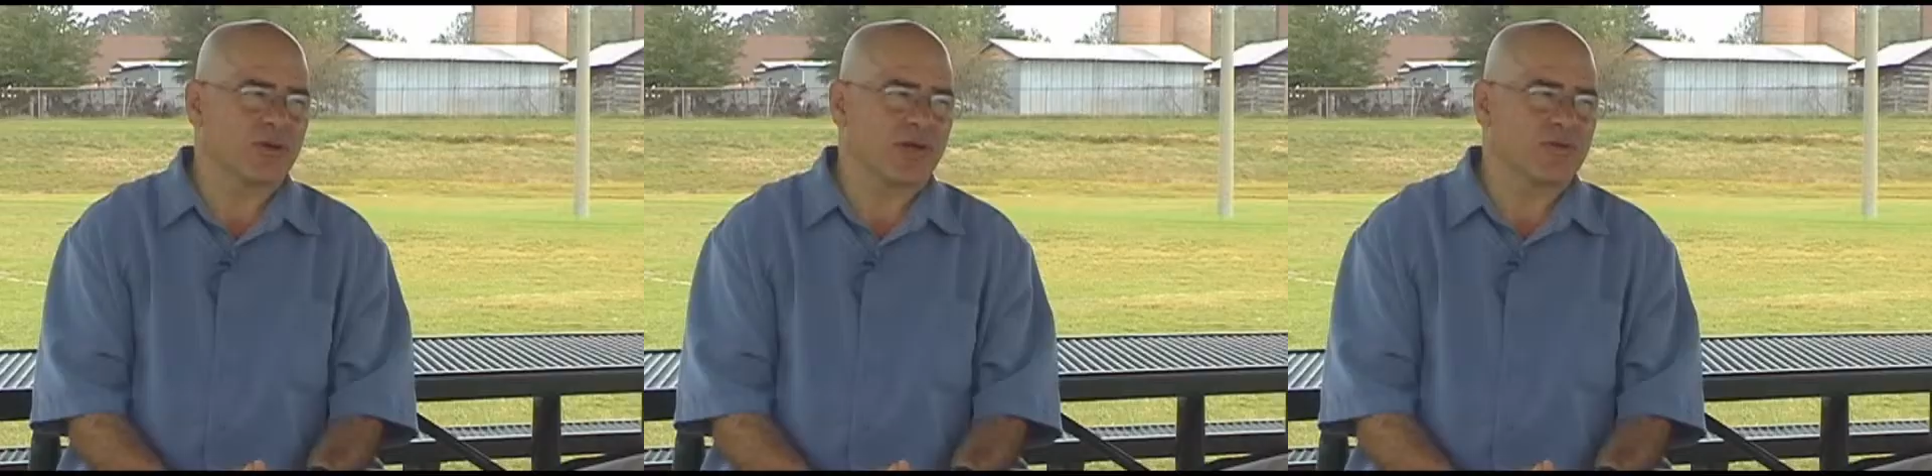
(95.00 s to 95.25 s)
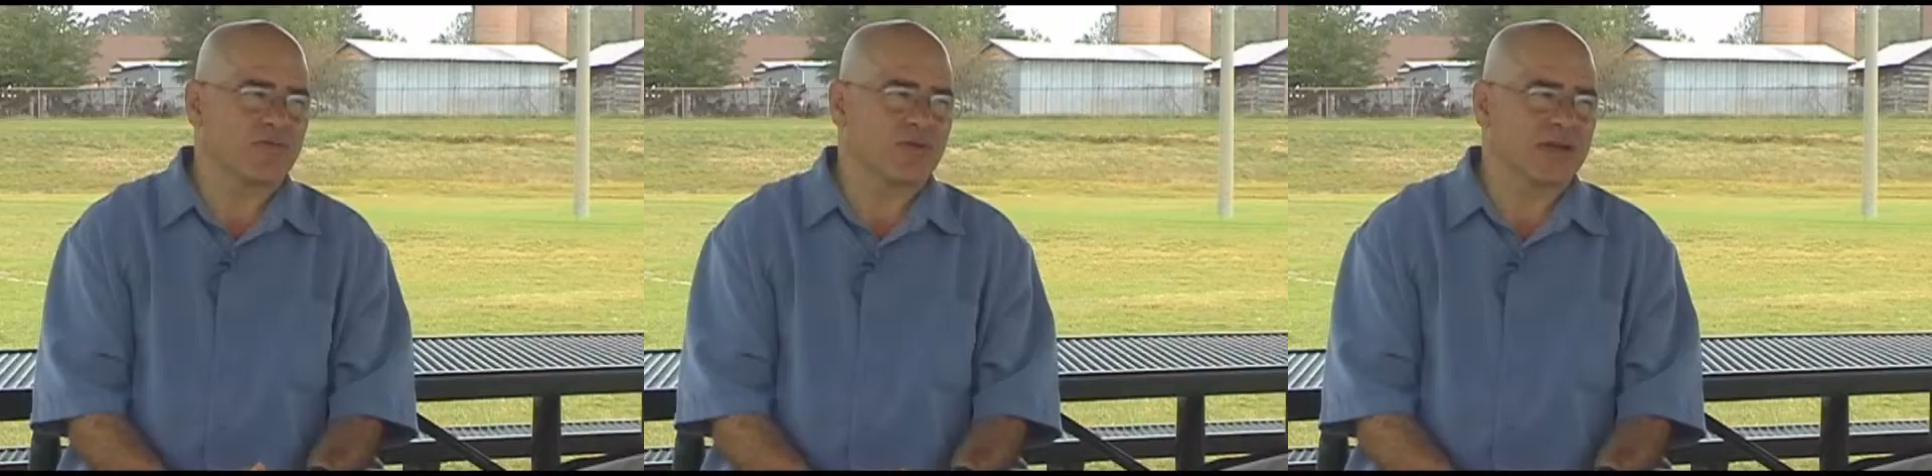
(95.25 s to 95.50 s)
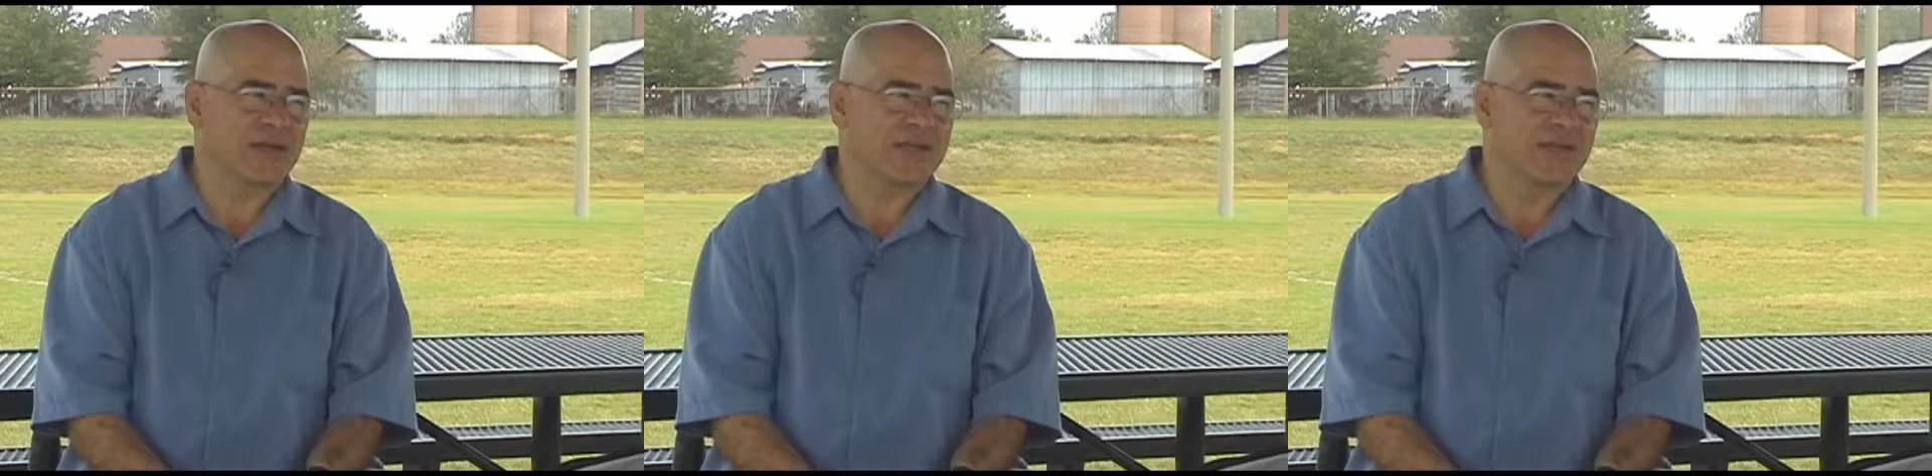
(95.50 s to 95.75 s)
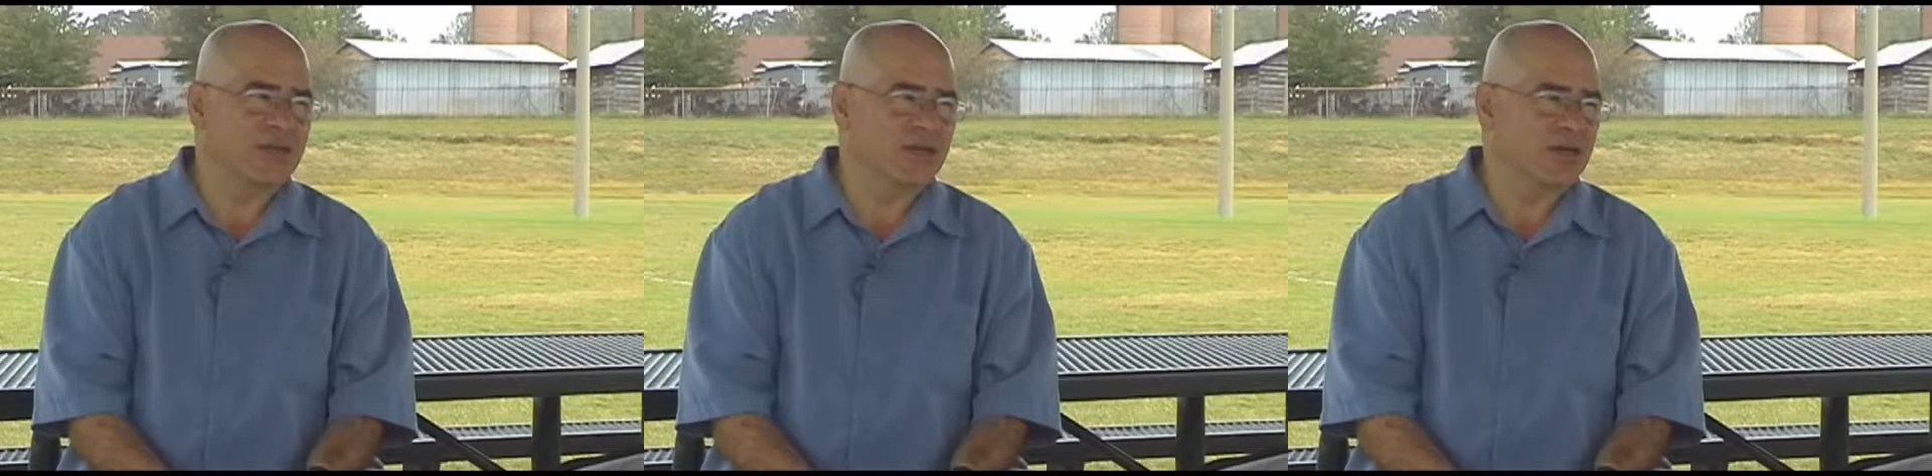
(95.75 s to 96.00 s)
What I find
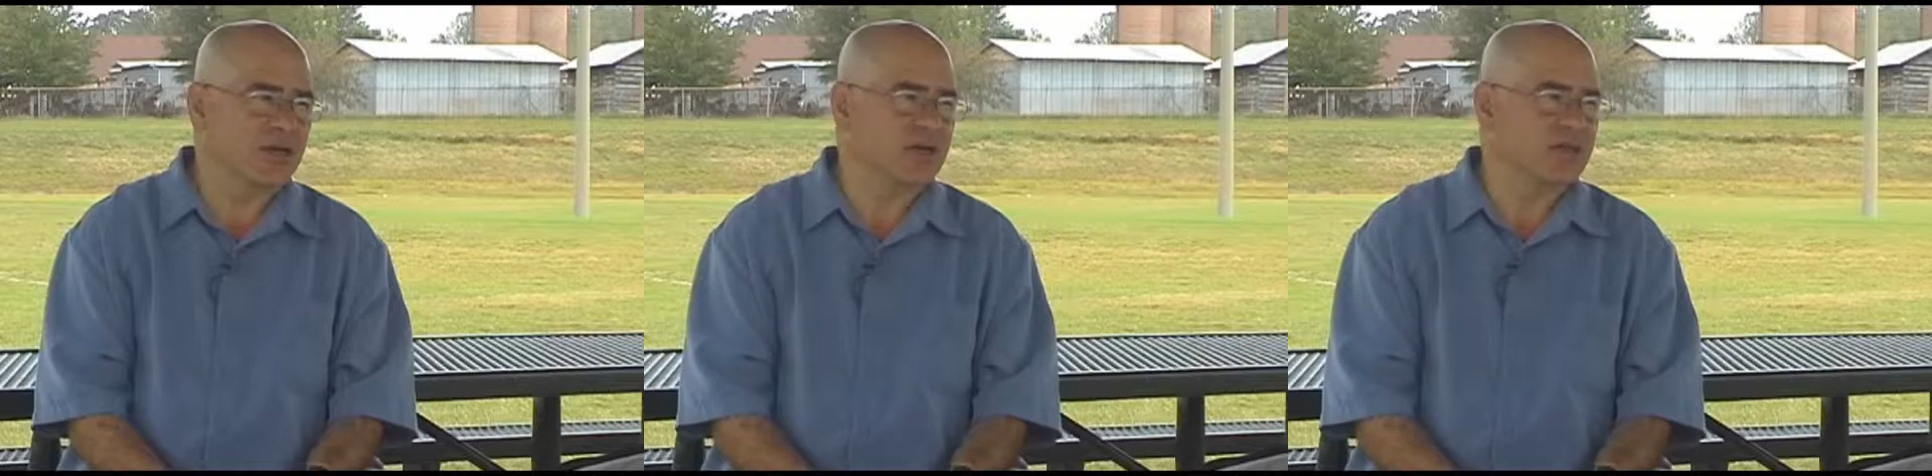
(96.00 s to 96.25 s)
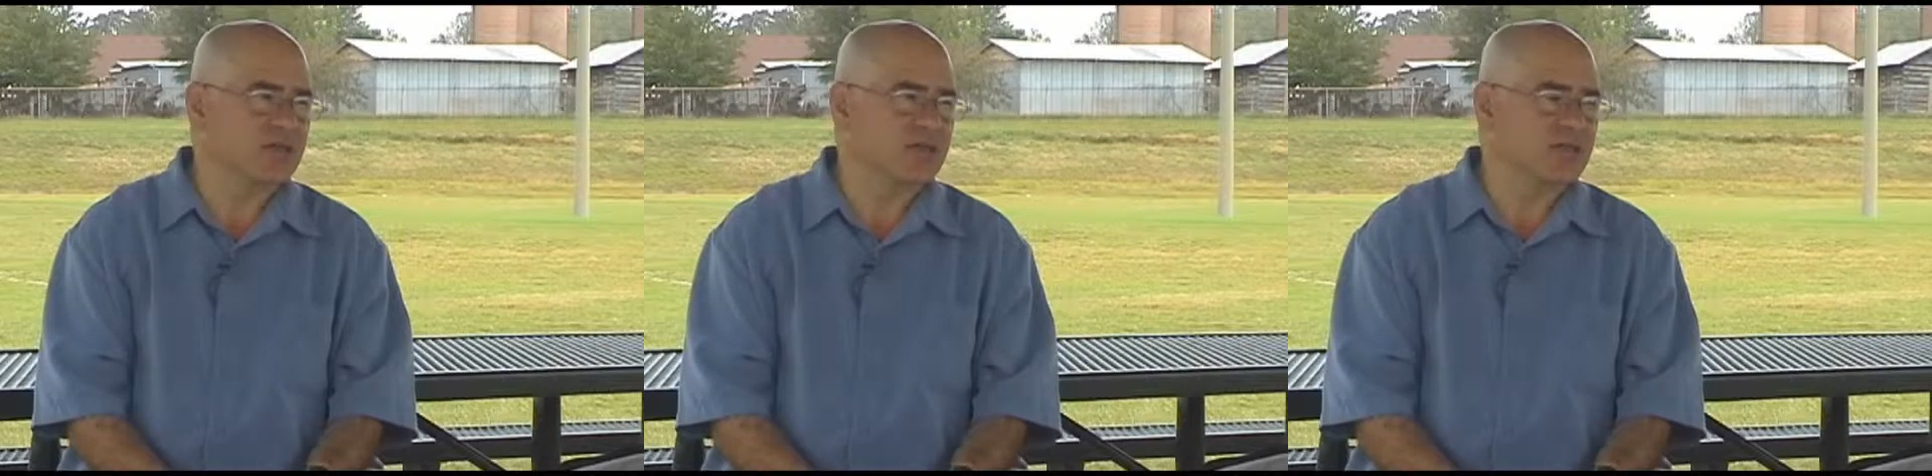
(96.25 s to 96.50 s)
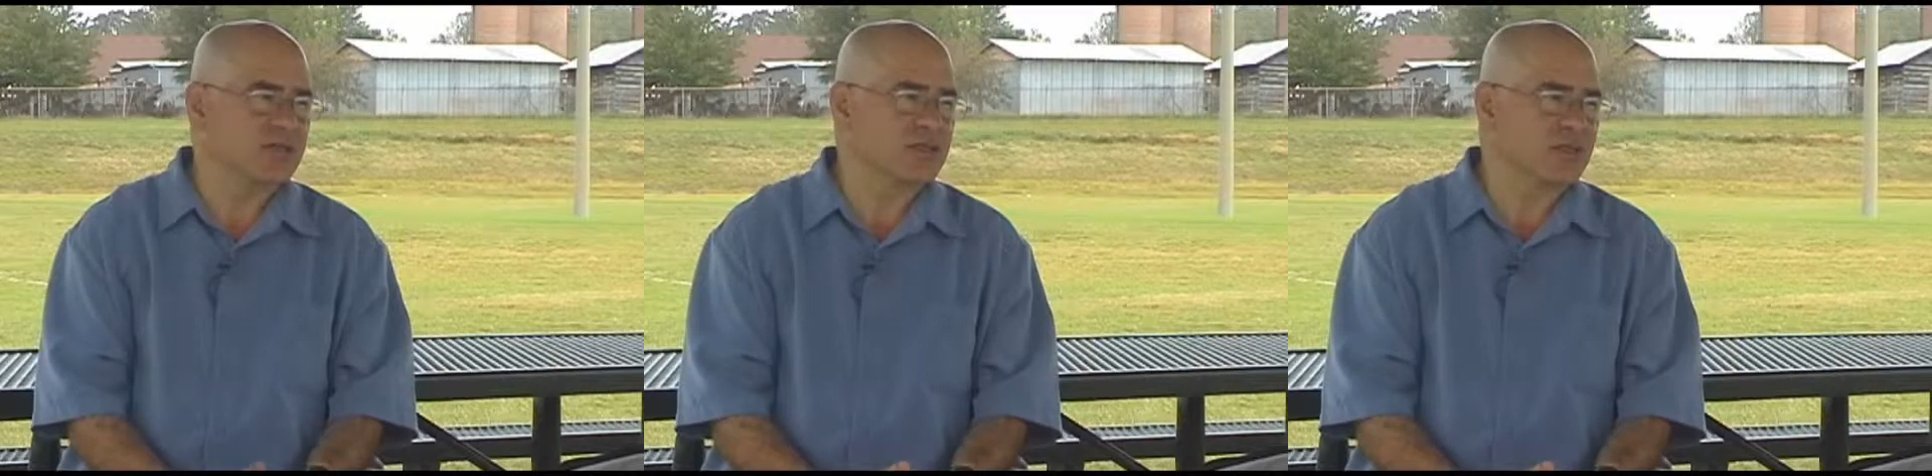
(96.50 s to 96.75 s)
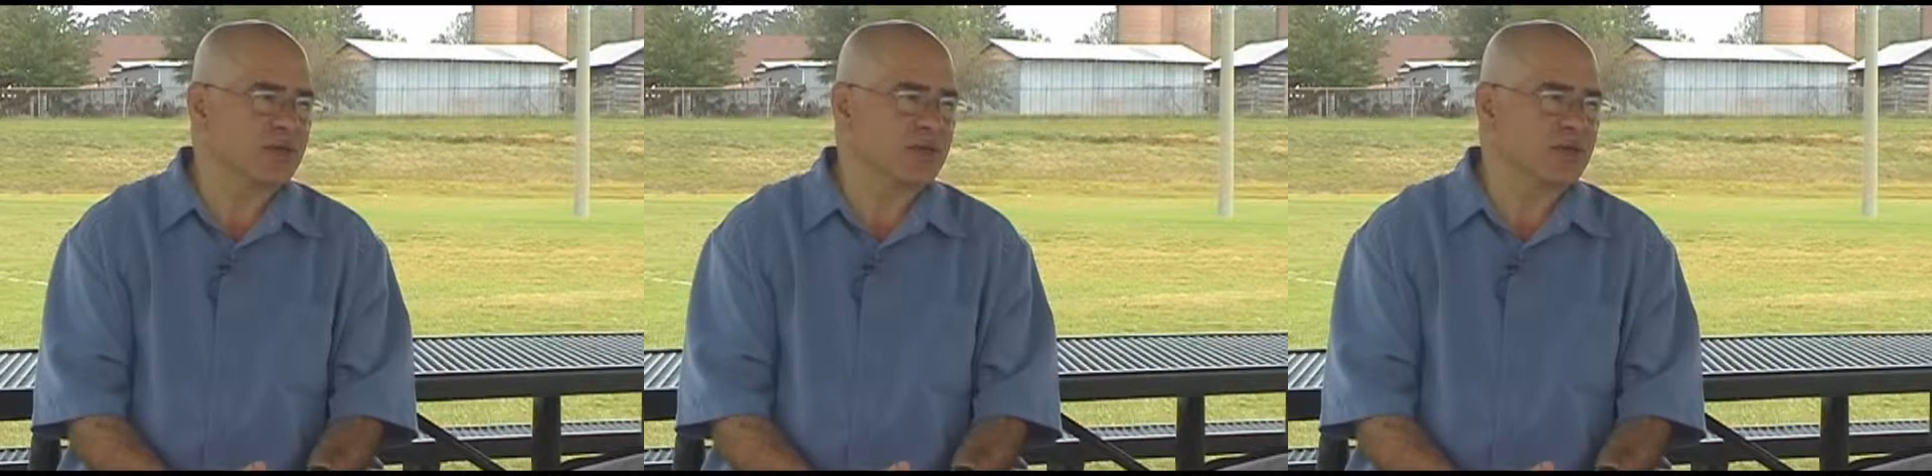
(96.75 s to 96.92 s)
here is